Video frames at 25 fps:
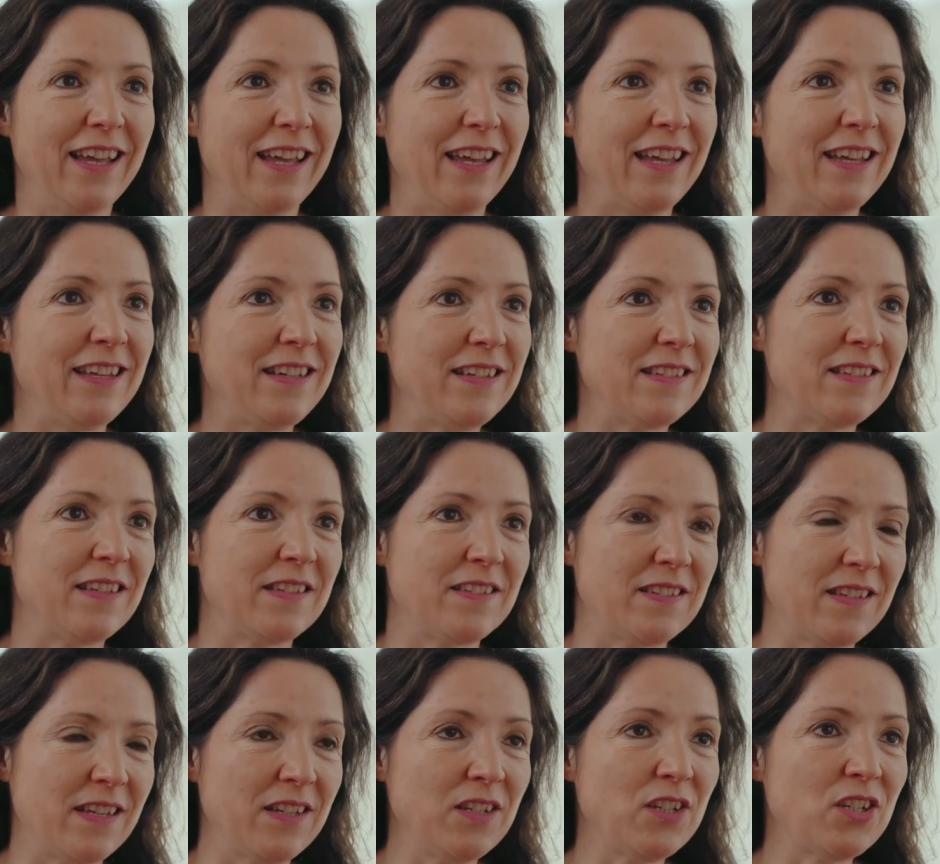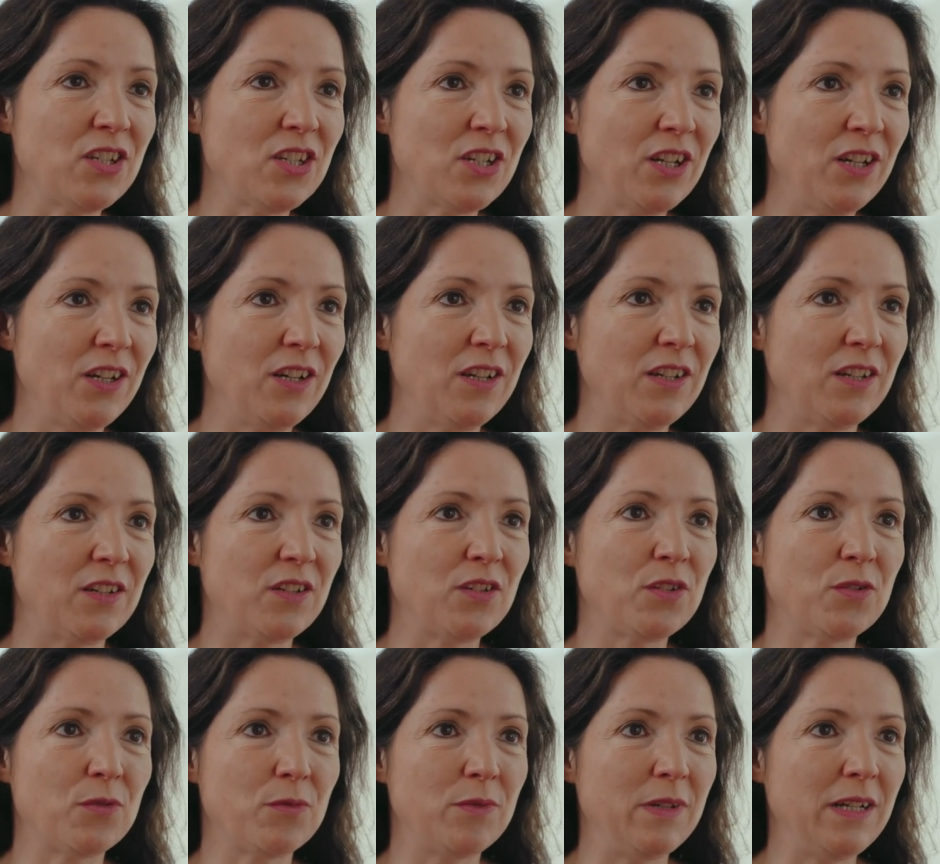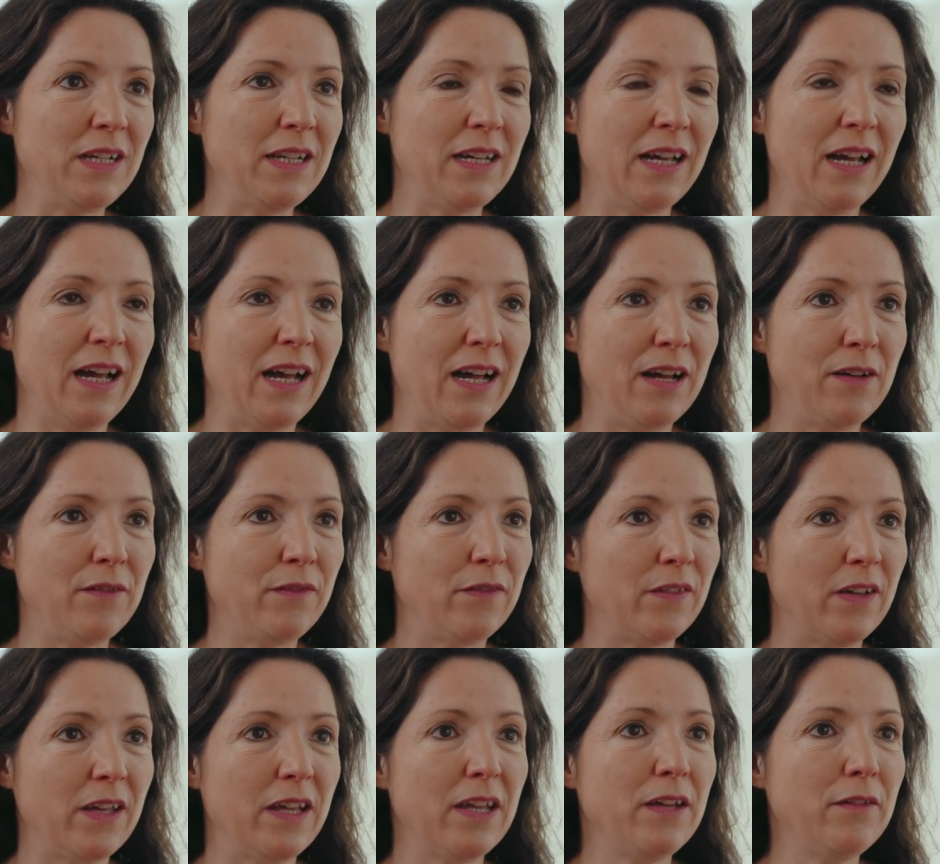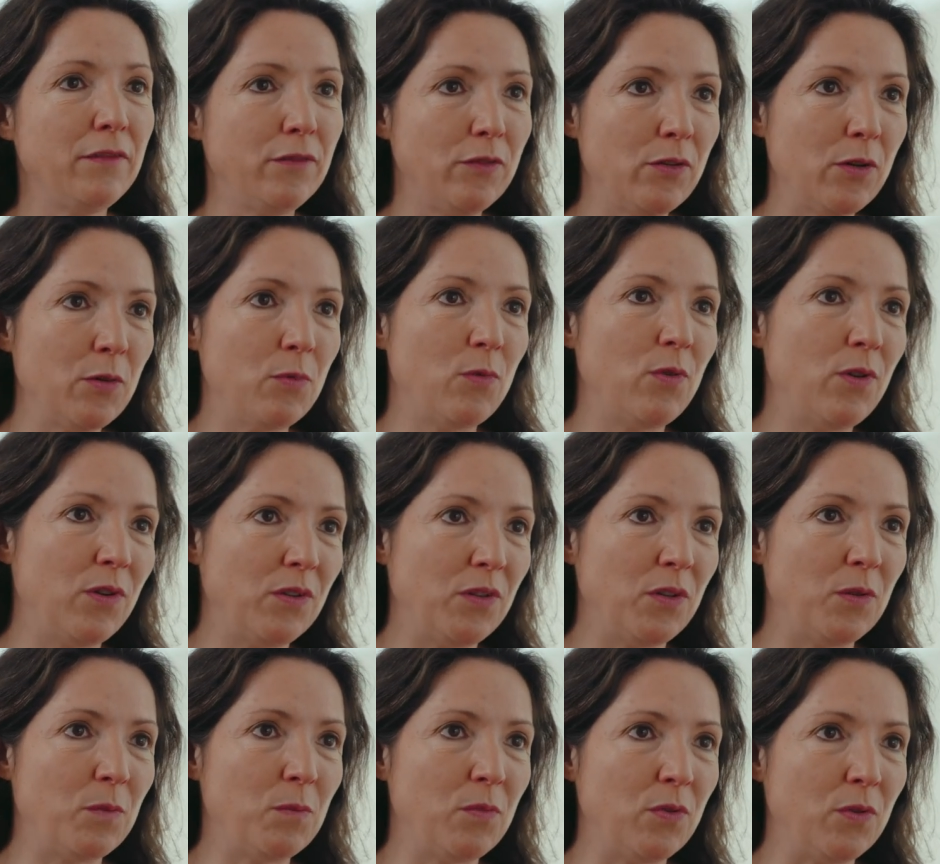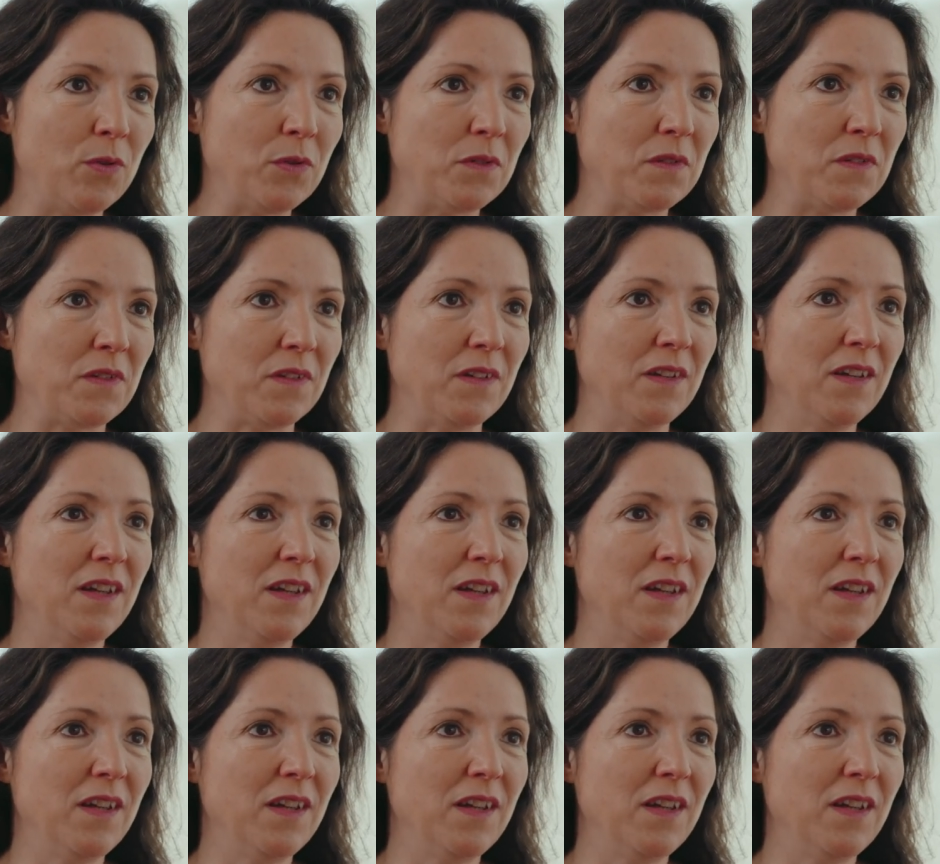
It is essential to really have everyone on board,